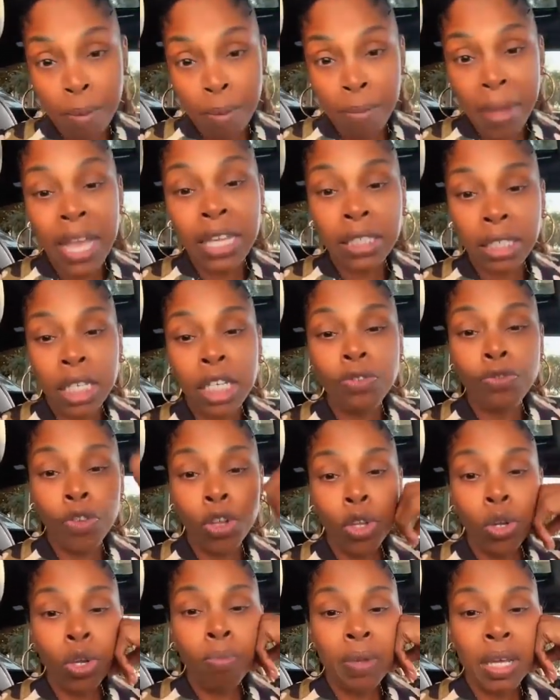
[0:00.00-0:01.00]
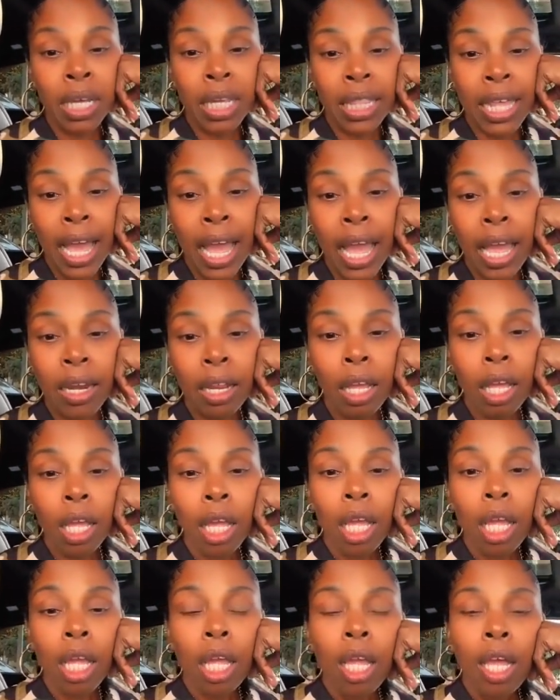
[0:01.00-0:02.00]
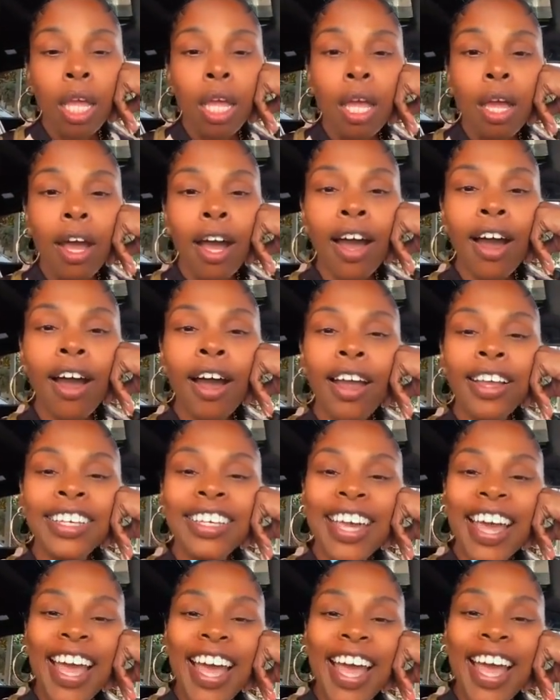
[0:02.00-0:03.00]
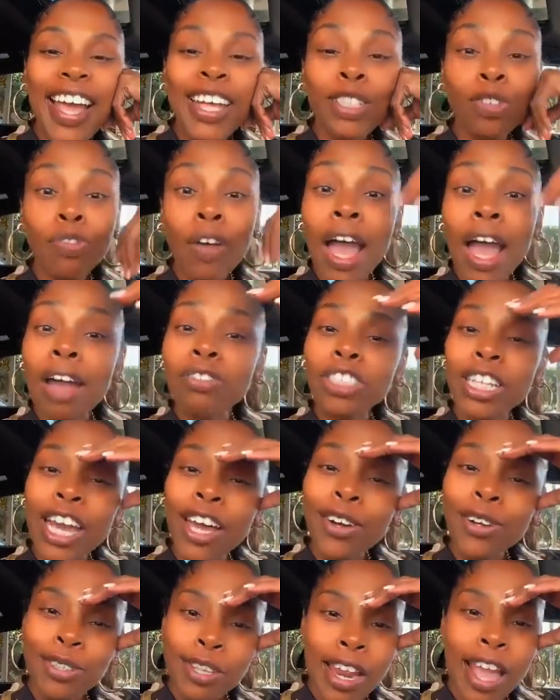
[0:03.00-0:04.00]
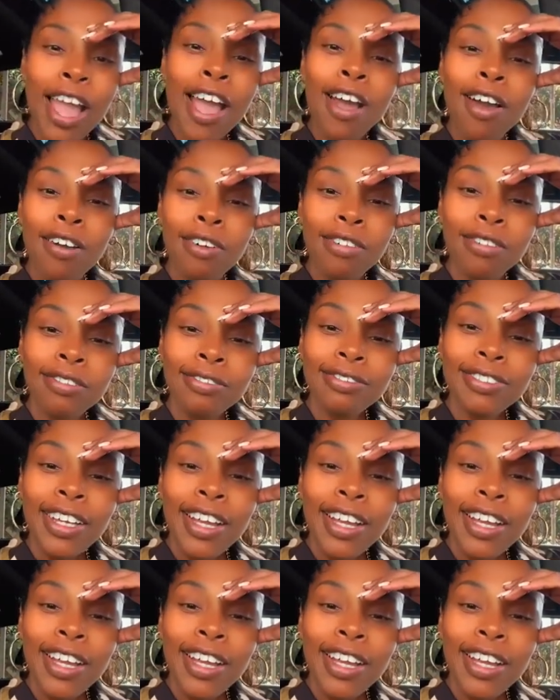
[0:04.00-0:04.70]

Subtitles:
it makes sense for you to be in that, yes, 5 channels now,